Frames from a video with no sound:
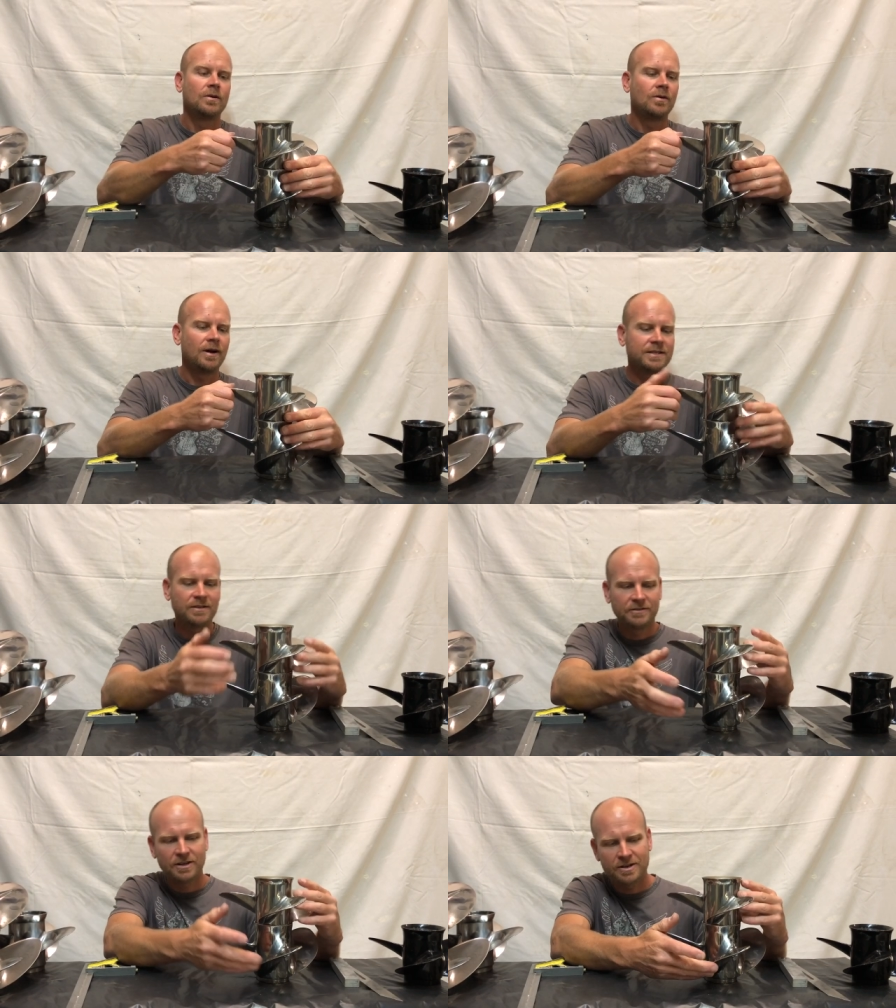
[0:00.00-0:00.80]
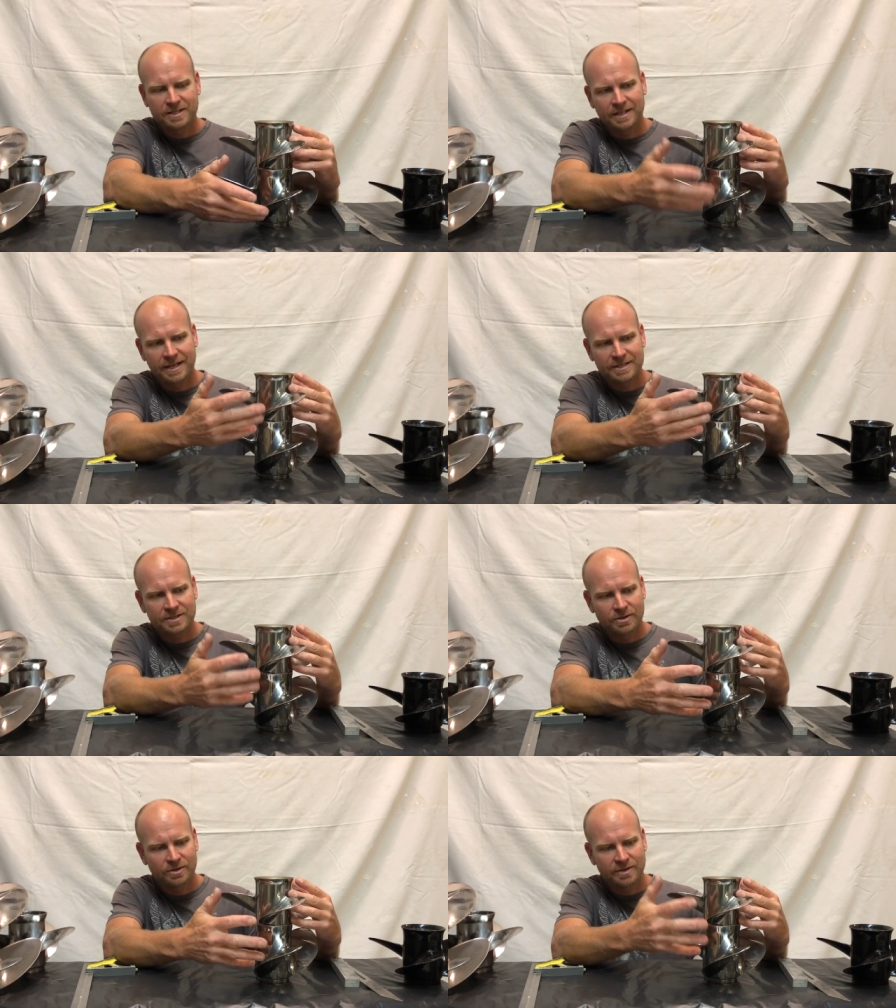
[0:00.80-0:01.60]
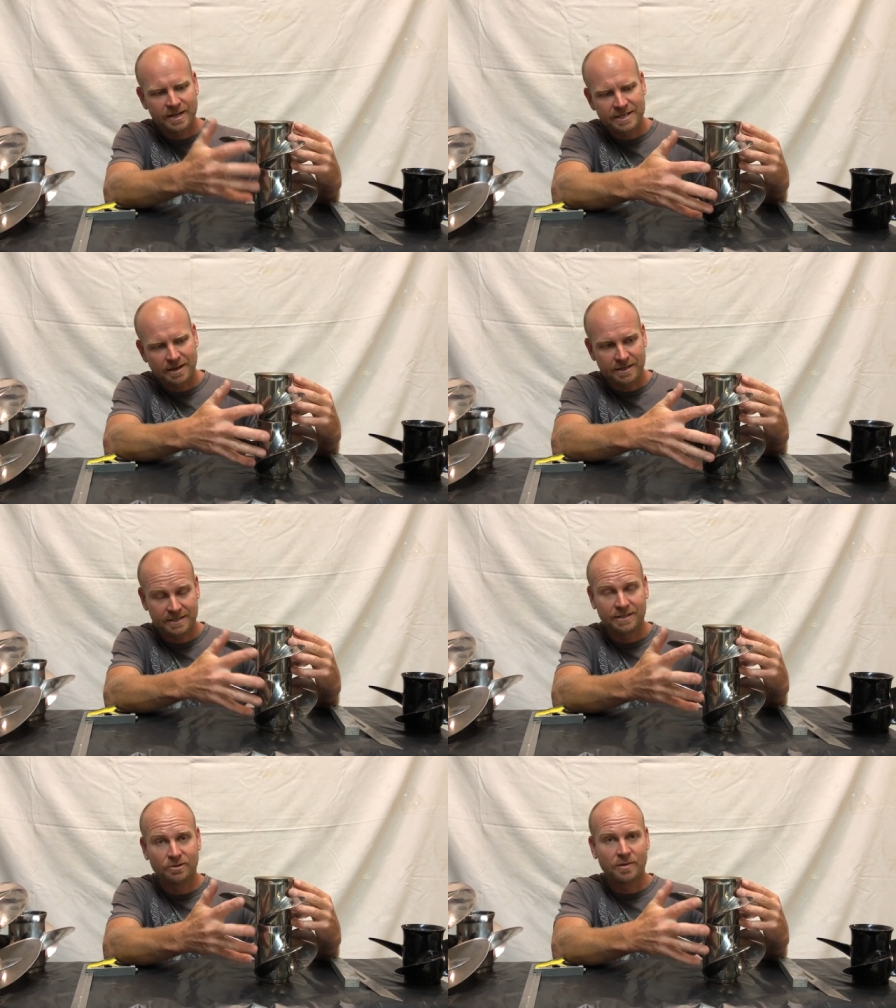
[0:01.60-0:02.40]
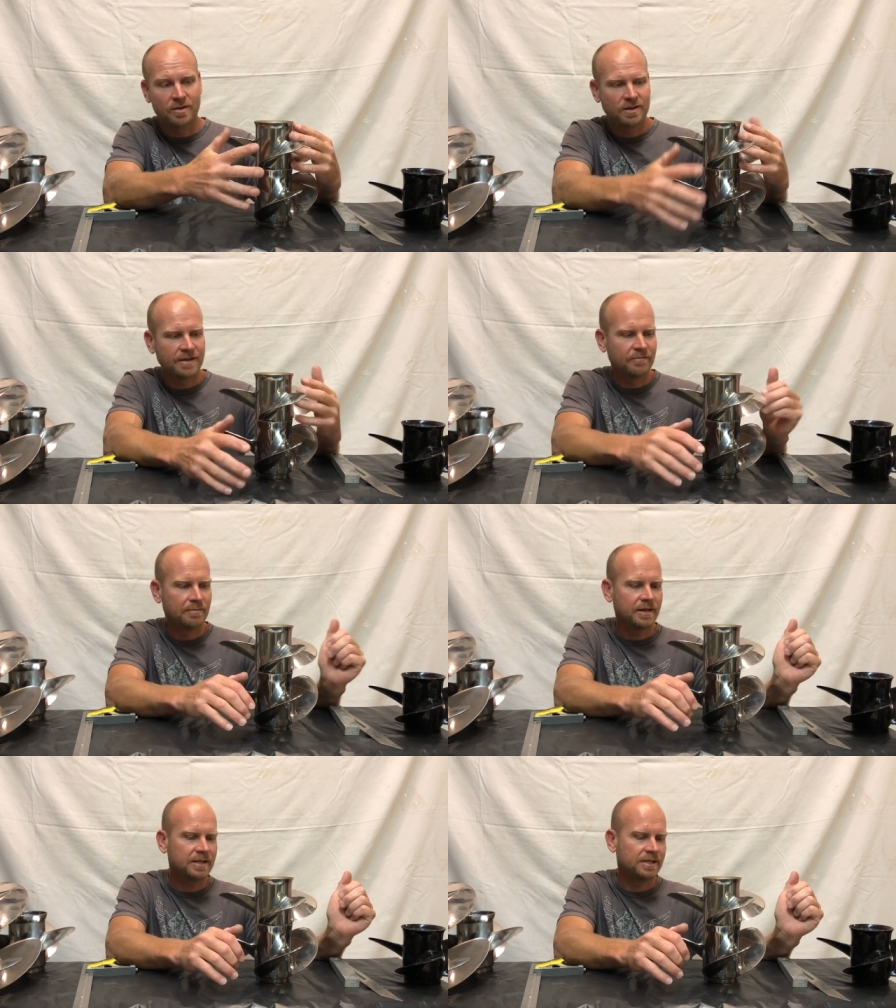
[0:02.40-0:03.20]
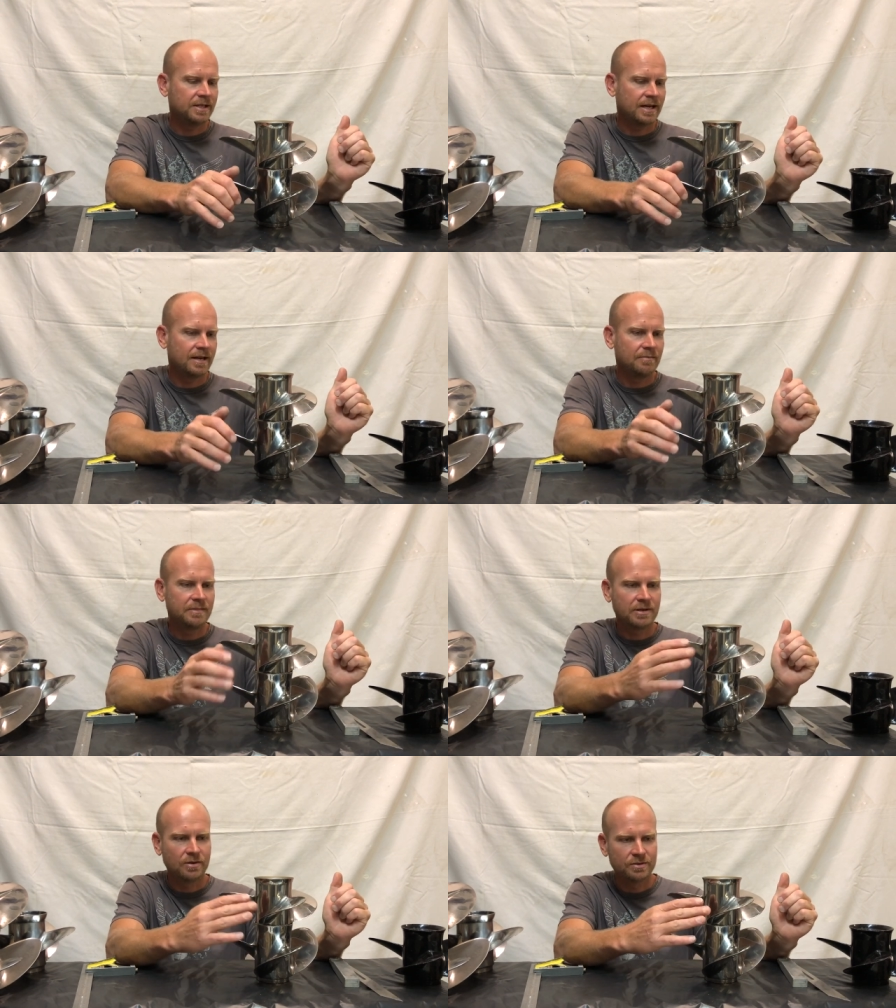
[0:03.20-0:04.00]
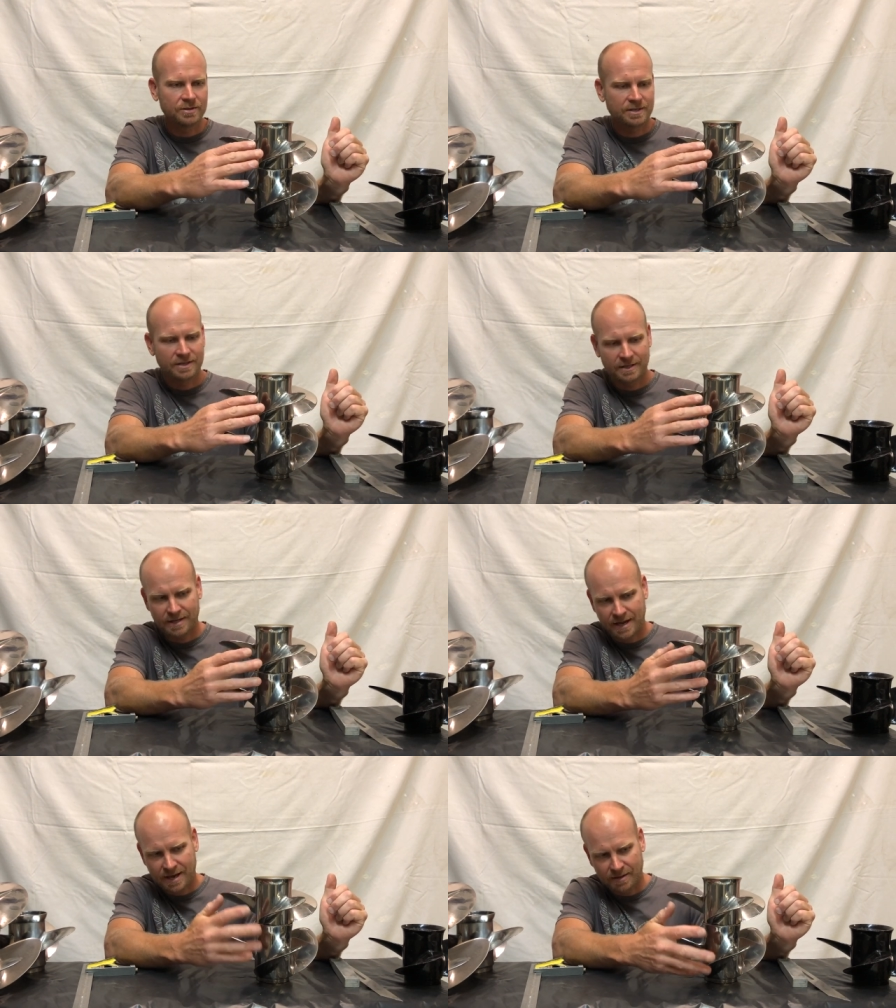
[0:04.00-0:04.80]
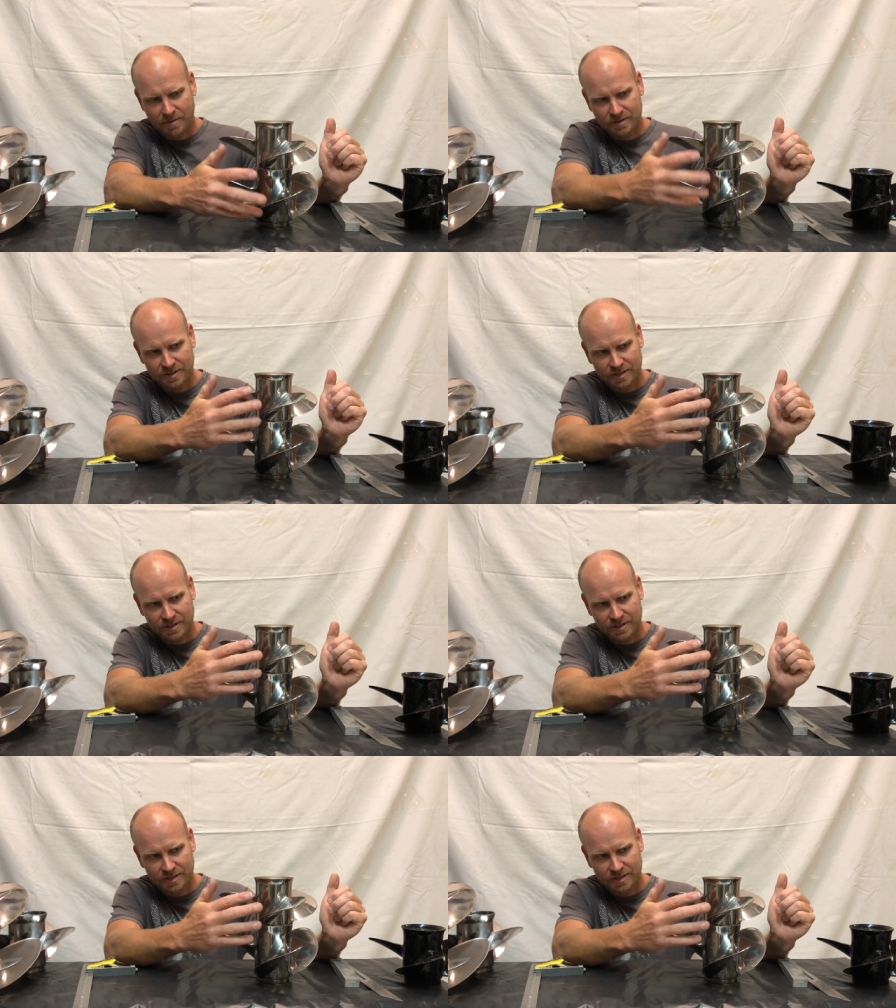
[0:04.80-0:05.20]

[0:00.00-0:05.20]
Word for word: Alright, so I've chosen these two. These are still both 11 pitch um, because they are the most